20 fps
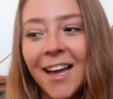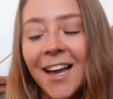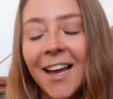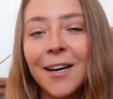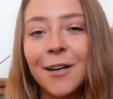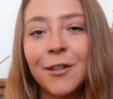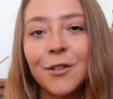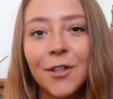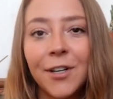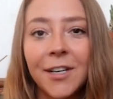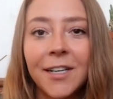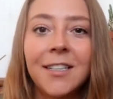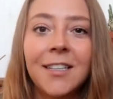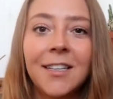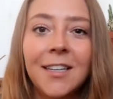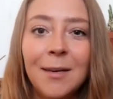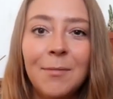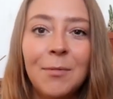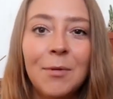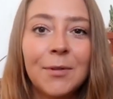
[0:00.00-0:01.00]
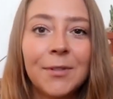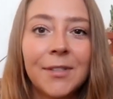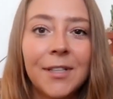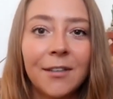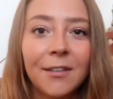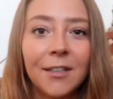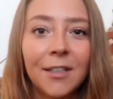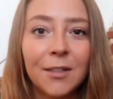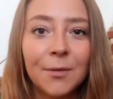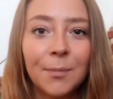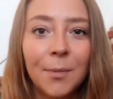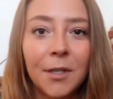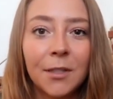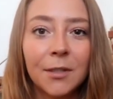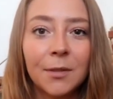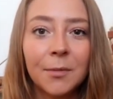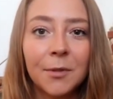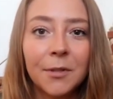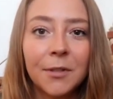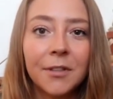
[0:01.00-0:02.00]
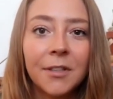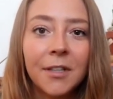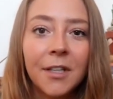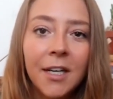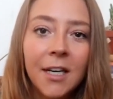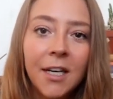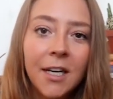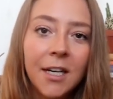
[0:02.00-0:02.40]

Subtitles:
and are trying to keep you as healthy as possible.